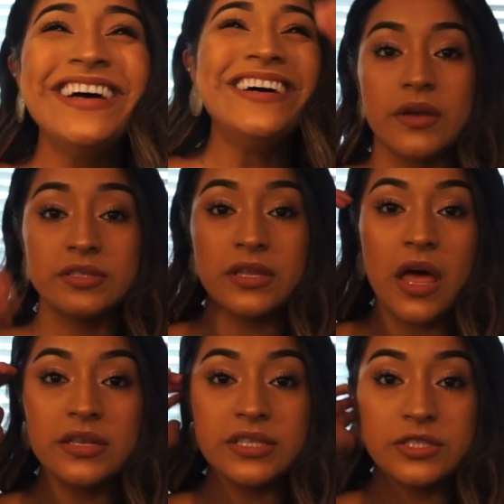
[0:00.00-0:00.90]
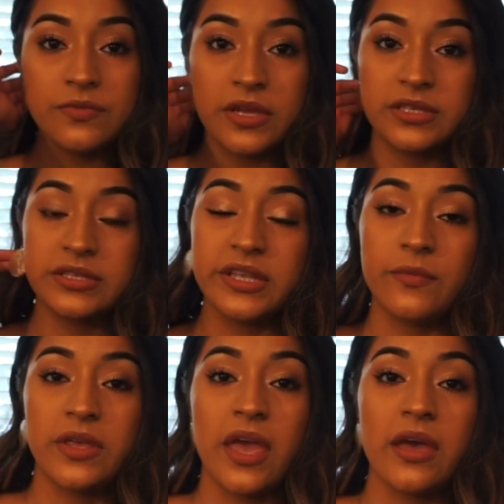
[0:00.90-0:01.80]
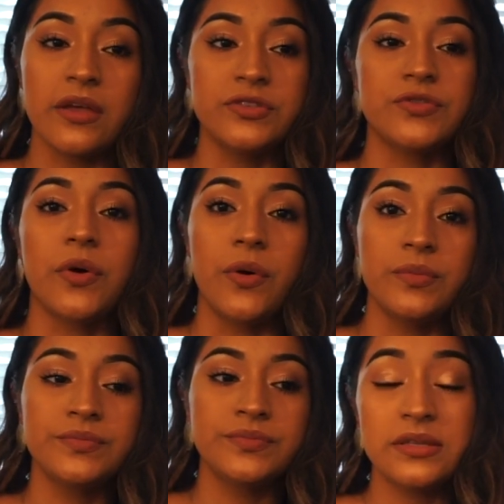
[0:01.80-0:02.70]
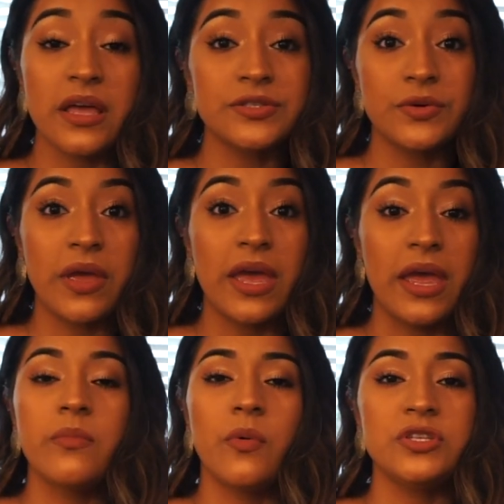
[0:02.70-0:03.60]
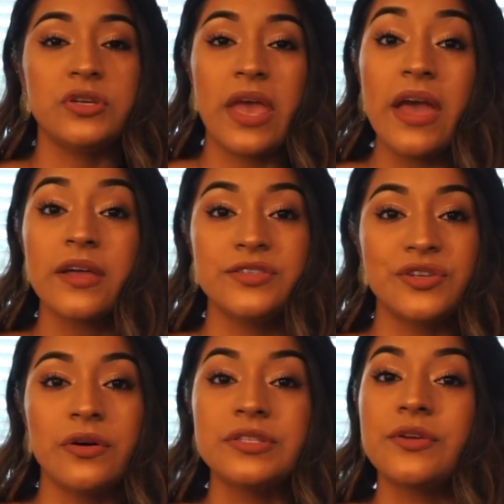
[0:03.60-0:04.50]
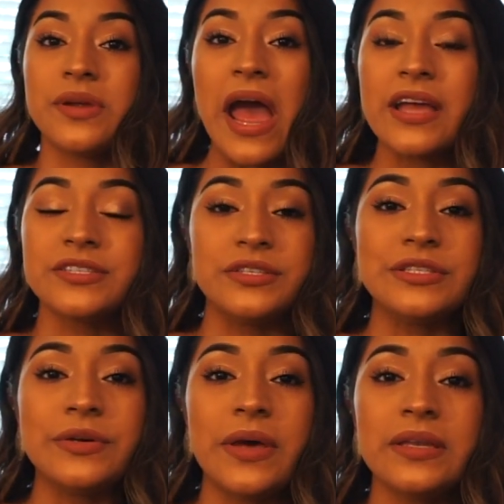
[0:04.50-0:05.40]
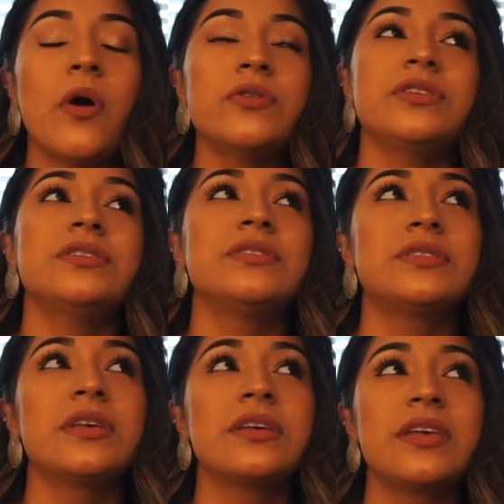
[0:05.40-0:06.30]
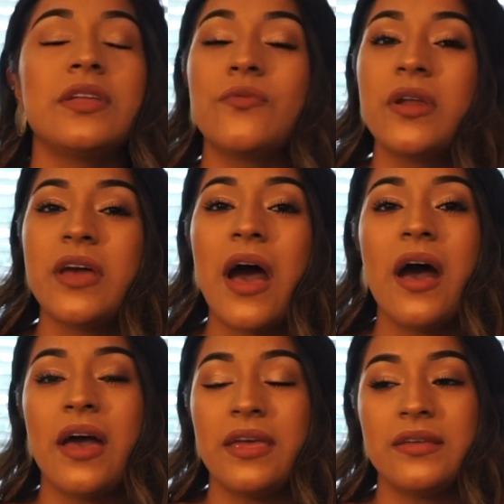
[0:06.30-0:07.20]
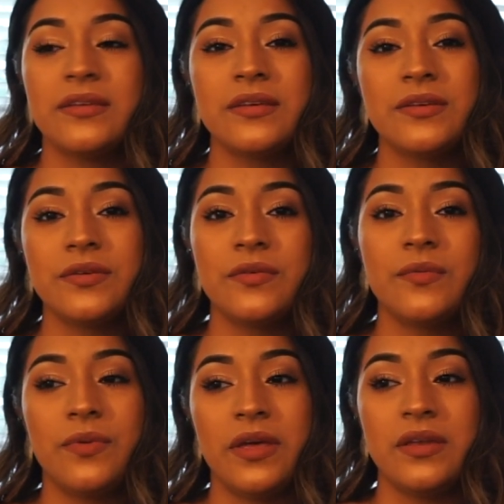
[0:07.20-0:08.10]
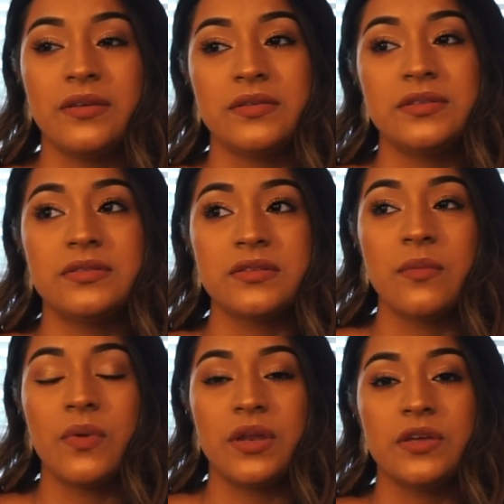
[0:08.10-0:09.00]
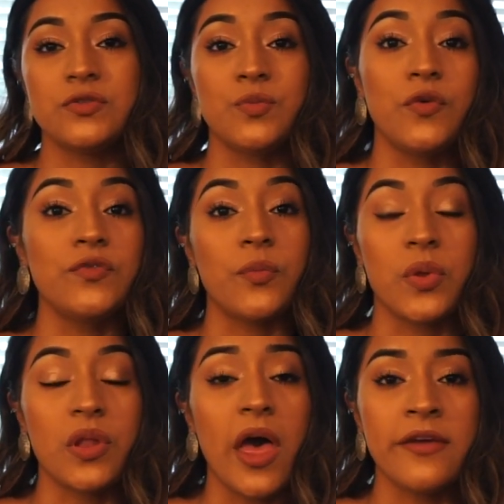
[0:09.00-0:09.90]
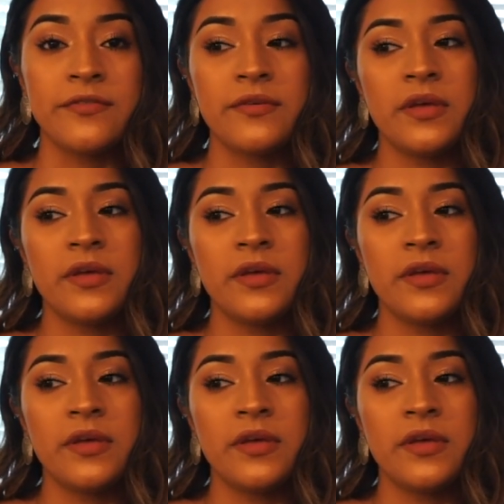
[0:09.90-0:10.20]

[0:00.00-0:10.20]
There's a lot of situations that we can't control. That's okay. But what you can control is your reaction to it. Emotions can run high when somebody is removed from your life.